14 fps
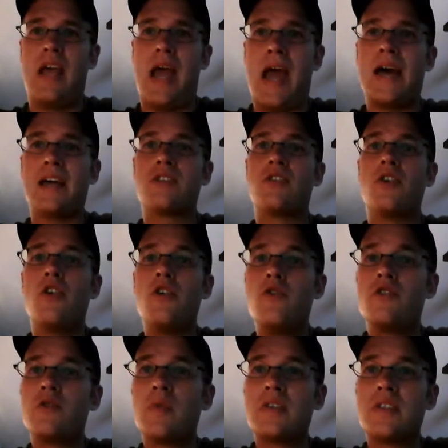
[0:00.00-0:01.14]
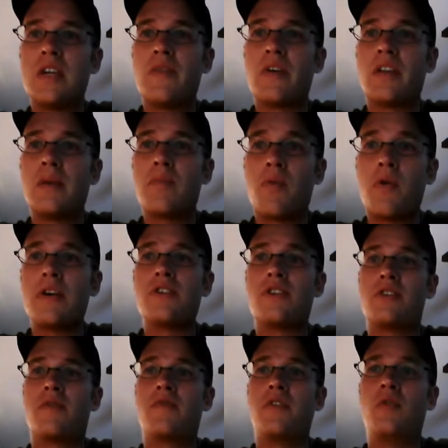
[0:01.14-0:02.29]
He asked who specifically
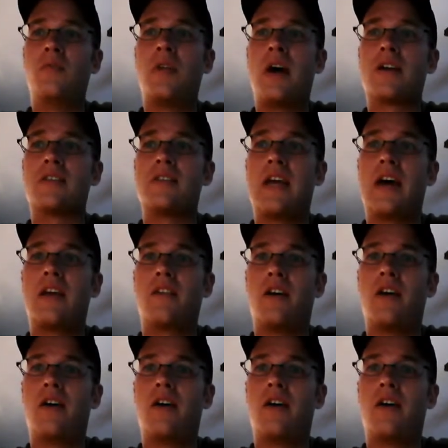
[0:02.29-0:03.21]
preaches a few blocks down